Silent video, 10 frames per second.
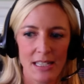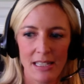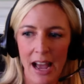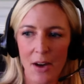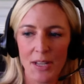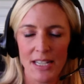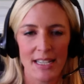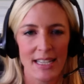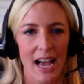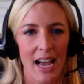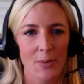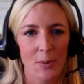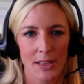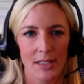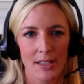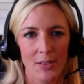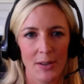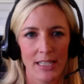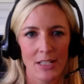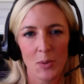how they decide what
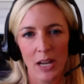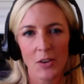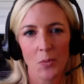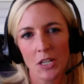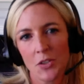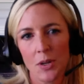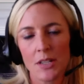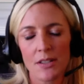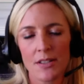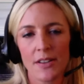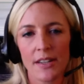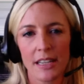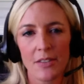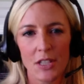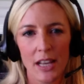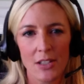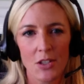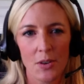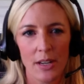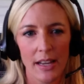kind of resources they're going to give to that
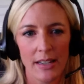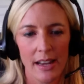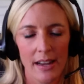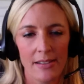story that day.